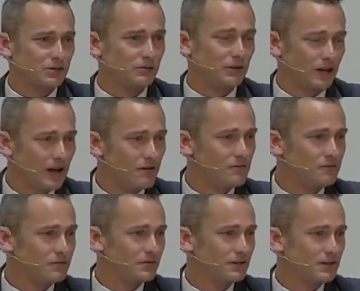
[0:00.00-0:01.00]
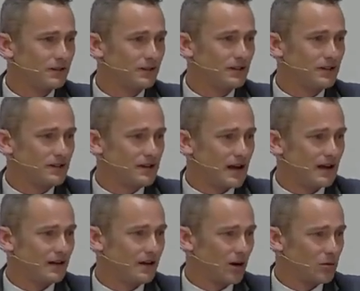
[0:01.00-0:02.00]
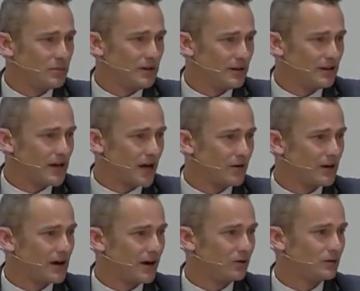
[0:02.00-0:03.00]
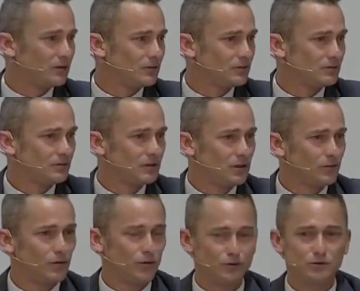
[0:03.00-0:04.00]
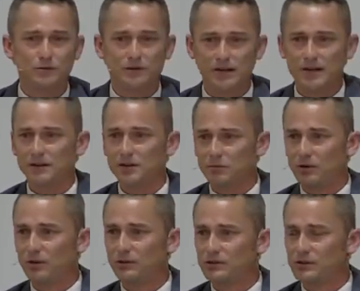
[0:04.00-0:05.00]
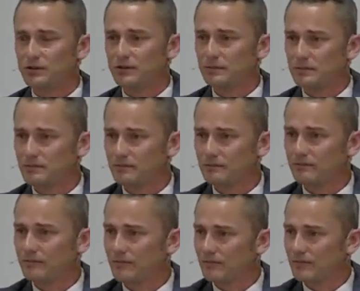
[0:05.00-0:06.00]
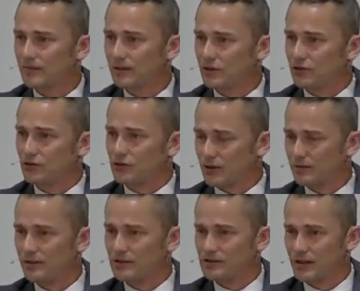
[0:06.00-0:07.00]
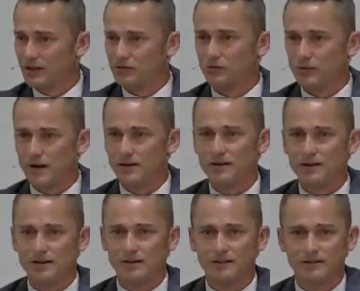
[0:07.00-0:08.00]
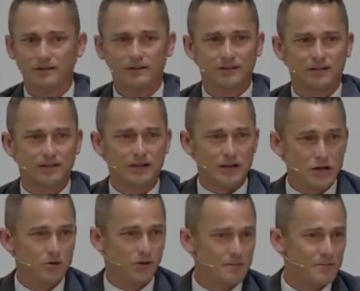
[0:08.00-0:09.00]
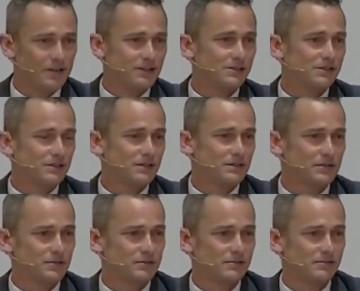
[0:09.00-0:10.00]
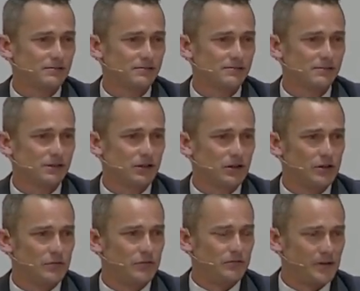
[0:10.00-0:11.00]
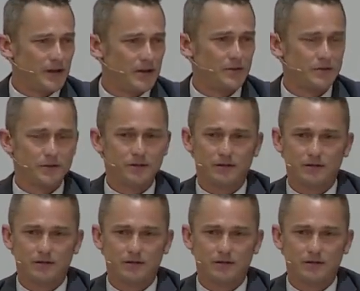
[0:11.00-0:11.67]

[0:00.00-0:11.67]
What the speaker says: of love that are being carried out for those who need it the most, the service that is rendered in your midst, the faith,